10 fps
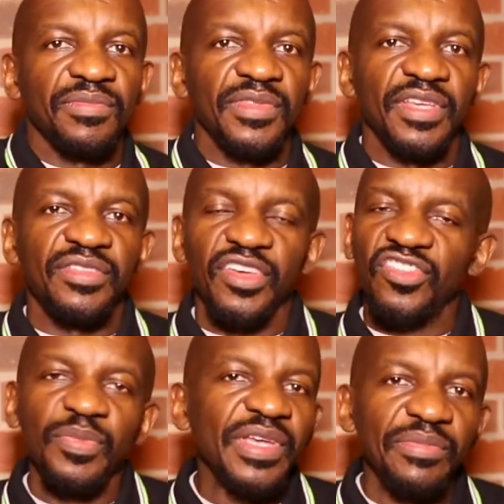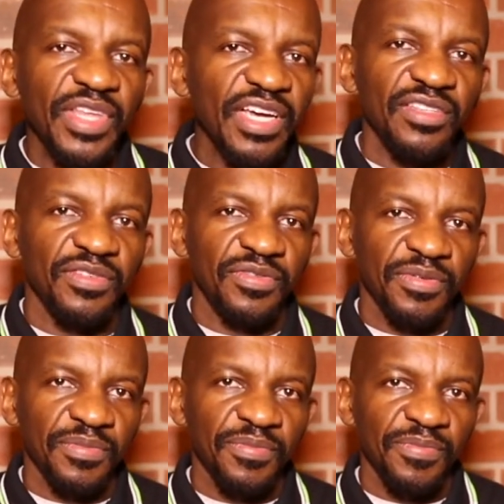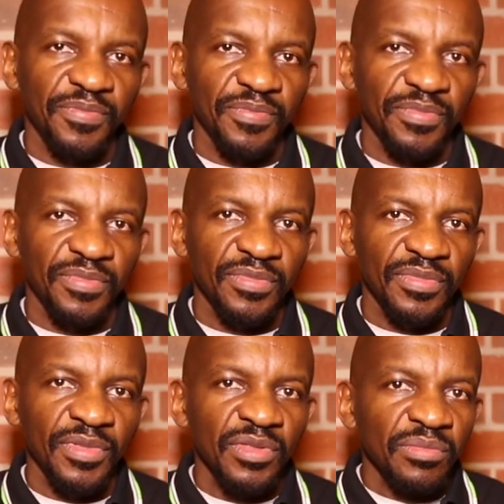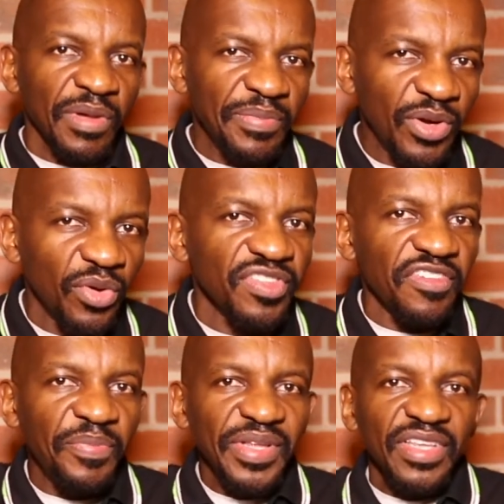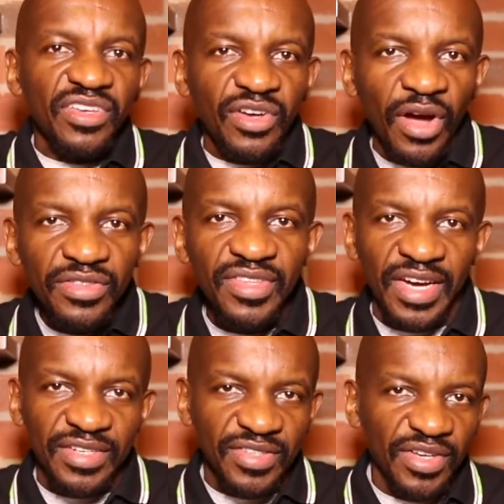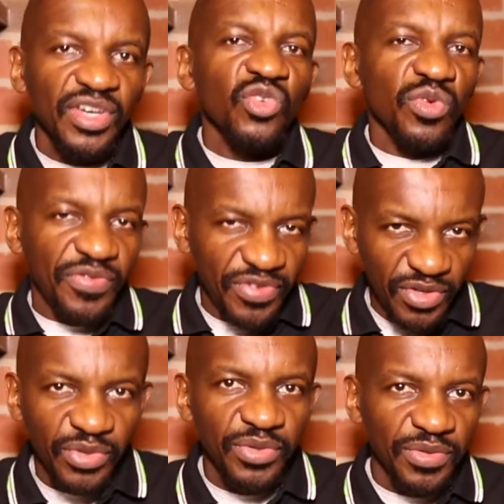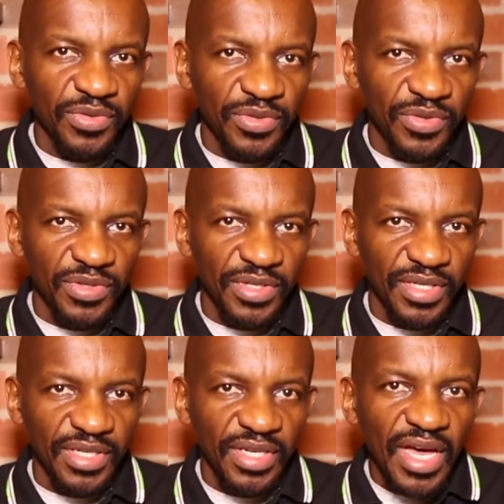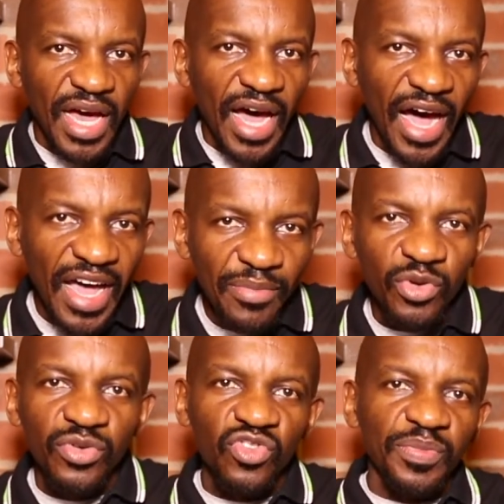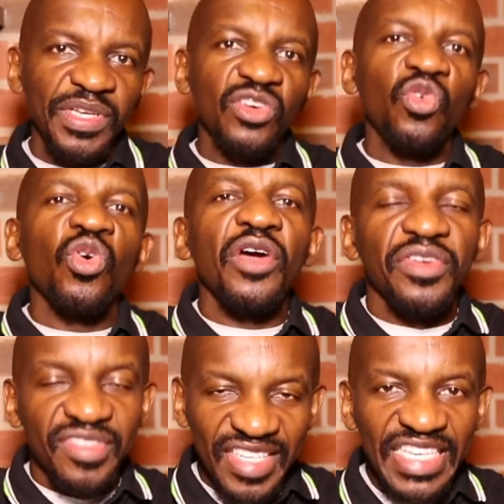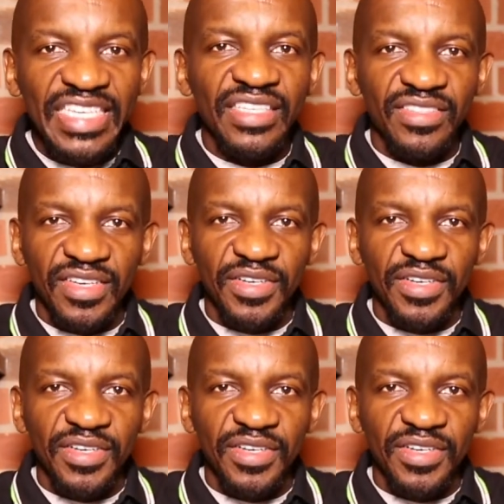They test me, I'm negative. But because I've been in contact with you, I am going to be quarantined